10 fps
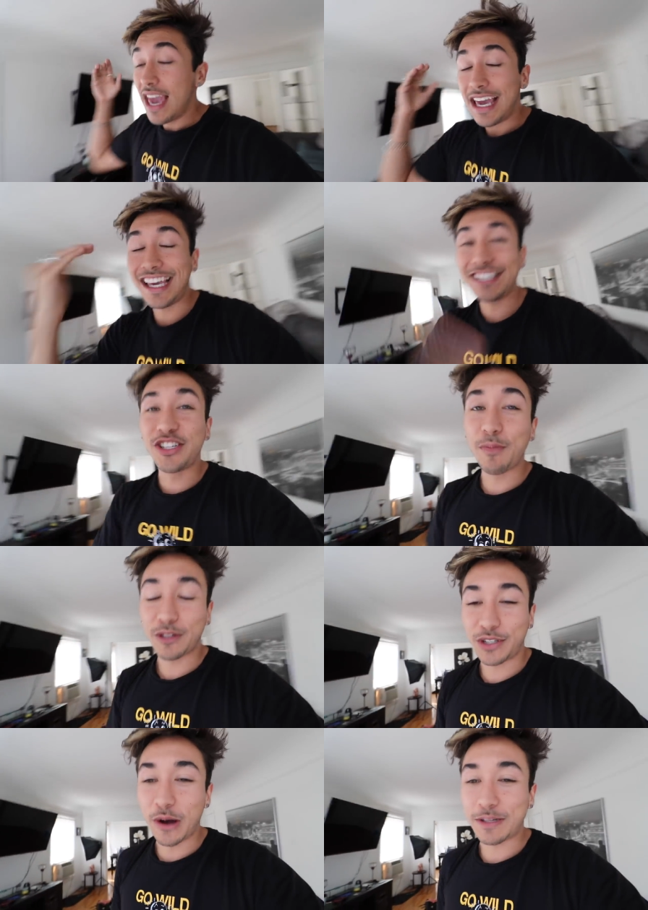He's super
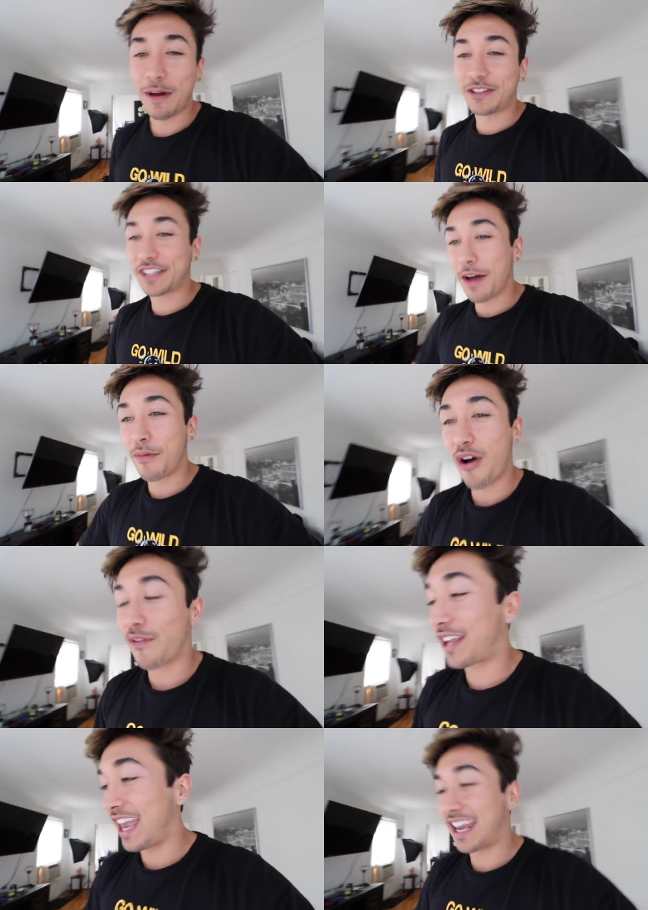stoked about just coming
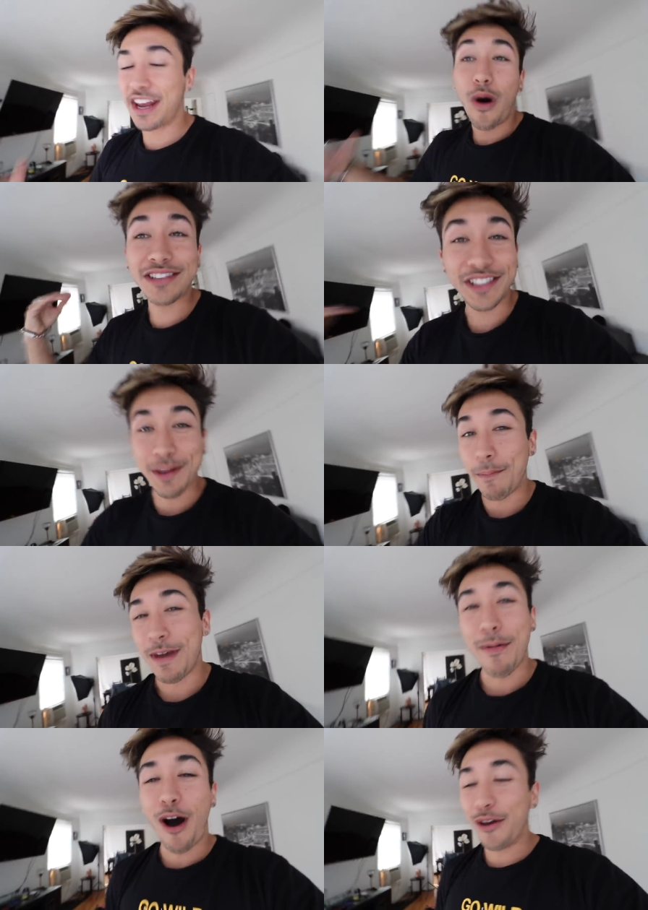over, kicking it, watching some
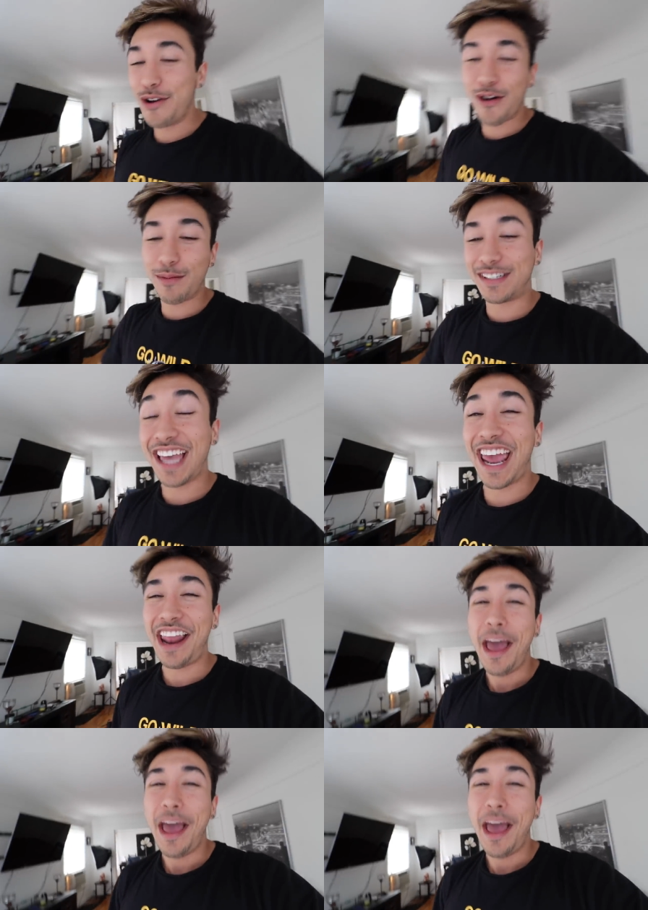b-ball, you know what I'm saying?